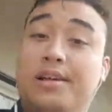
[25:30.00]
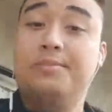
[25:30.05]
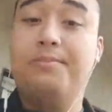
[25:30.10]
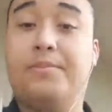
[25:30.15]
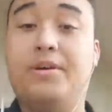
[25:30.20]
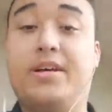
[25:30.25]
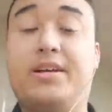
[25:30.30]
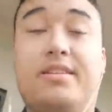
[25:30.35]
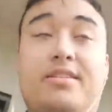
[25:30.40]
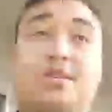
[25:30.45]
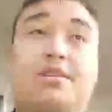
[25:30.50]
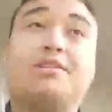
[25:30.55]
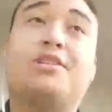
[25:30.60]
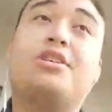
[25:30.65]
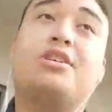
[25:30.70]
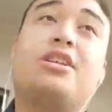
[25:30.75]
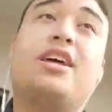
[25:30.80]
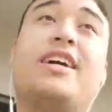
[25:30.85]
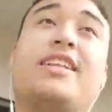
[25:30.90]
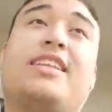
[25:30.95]
But those
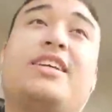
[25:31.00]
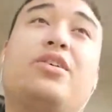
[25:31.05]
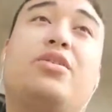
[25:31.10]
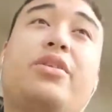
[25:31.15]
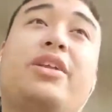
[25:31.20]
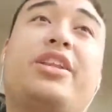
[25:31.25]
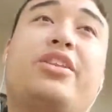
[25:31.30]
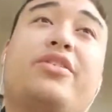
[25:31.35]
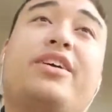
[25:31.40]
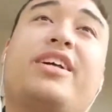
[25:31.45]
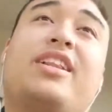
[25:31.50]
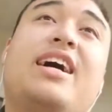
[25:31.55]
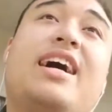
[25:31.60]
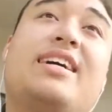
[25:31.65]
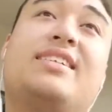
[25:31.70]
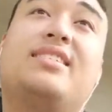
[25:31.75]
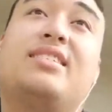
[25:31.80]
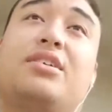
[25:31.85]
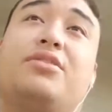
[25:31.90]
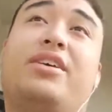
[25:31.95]
are like the only three
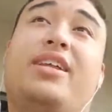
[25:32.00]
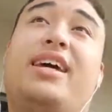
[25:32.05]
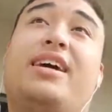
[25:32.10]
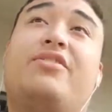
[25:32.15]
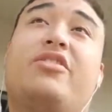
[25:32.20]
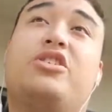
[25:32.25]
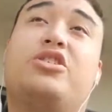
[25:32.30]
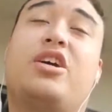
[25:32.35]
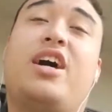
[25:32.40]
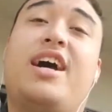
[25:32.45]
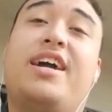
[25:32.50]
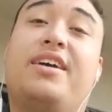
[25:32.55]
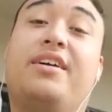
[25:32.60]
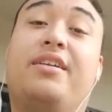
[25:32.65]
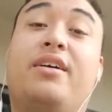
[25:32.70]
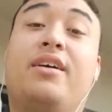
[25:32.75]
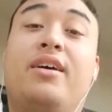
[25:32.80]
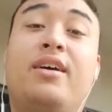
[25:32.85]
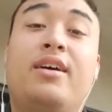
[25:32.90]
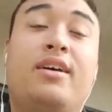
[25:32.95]
classes I really have to try
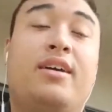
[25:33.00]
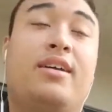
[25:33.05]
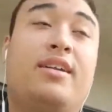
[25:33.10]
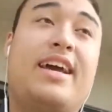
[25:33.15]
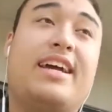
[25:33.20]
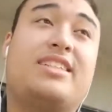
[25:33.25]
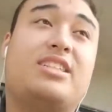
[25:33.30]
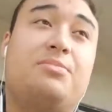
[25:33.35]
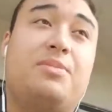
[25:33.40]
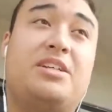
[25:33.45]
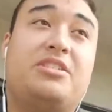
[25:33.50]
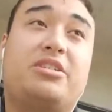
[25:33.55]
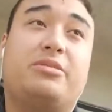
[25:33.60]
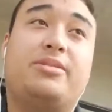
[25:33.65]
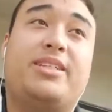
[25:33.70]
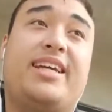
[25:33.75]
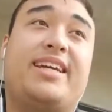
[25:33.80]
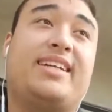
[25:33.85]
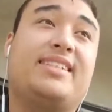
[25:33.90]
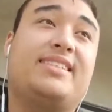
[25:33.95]
in. Next semester
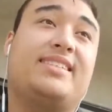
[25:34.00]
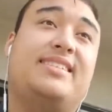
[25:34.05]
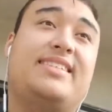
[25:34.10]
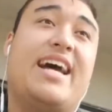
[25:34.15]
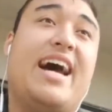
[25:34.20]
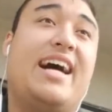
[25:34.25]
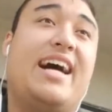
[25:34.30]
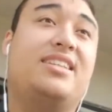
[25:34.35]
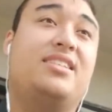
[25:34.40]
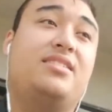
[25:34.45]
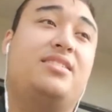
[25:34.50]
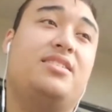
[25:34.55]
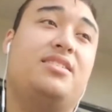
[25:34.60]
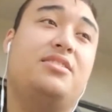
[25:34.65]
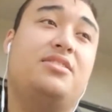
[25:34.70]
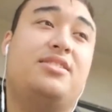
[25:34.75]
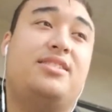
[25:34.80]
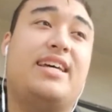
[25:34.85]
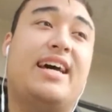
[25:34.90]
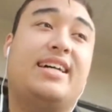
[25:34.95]
I'm taking stats, so
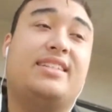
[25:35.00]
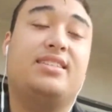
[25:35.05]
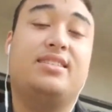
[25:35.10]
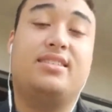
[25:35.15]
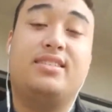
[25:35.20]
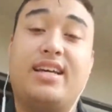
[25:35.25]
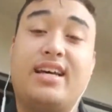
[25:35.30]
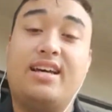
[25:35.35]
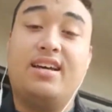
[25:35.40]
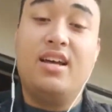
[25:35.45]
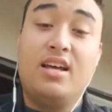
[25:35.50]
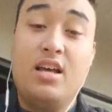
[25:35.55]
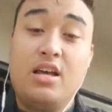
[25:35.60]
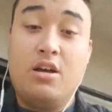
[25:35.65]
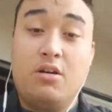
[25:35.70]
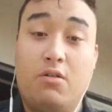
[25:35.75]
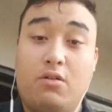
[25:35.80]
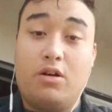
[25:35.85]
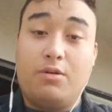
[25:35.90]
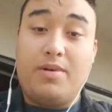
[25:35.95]
stats is that.
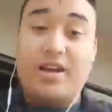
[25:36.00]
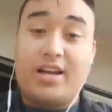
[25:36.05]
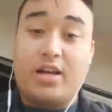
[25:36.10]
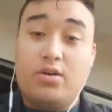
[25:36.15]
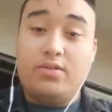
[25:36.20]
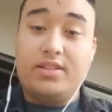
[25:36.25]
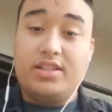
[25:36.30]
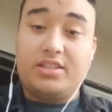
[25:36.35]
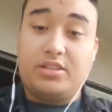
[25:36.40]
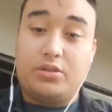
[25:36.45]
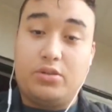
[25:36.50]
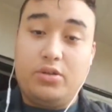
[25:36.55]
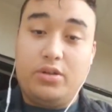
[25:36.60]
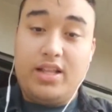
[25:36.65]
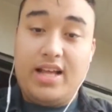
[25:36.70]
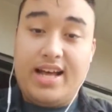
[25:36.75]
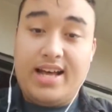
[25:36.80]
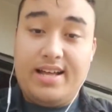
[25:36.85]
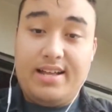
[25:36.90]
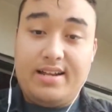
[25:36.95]
Where am I going to
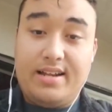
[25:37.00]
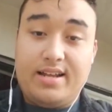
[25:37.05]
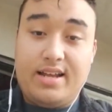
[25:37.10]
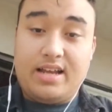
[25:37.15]
school at?